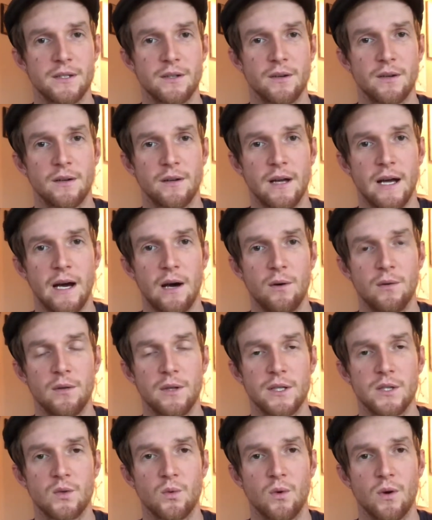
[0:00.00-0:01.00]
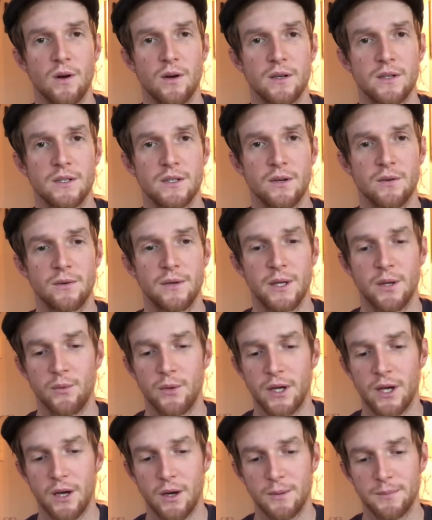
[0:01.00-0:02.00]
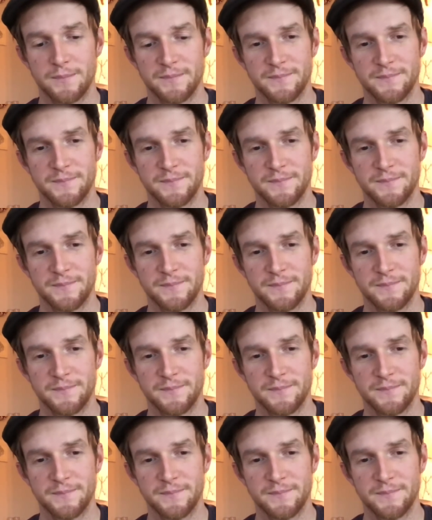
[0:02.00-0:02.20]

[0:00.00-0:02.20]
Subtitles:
or how this works. So here we go.